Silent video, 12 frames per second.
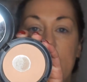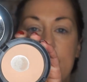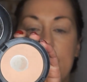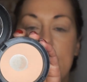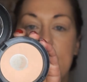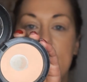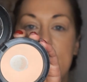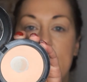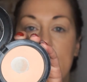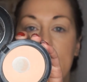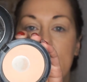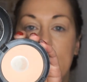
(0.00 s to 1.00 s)
and you can
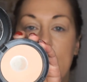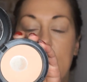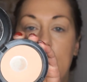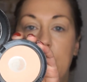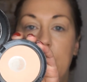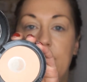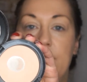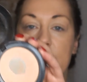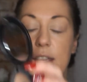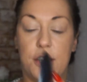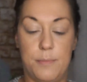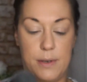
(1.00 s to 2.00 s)
see I'm loving
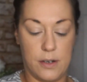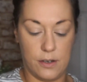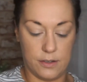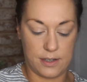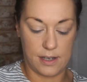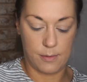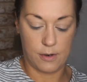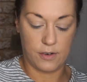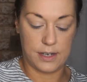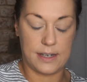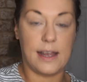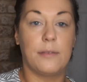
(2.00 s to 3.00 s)
this because I'm
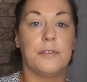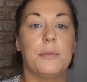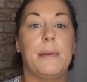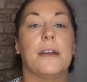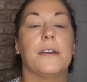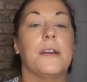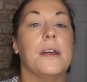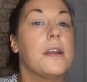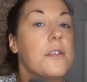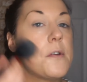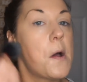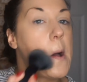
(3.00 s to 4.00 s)
already down to pan on it and
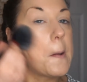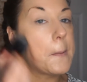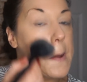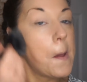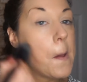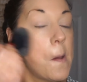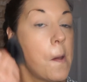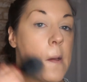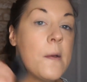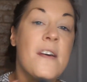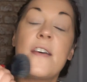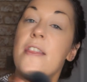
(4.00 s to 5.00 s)
I've not had it
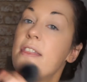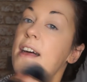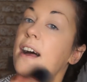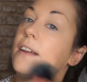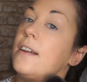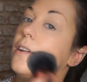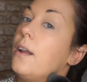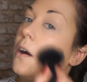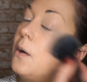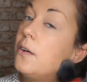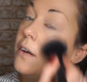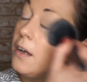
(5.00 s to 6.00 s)
that
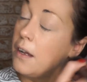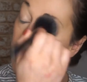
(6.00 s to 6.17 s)
long.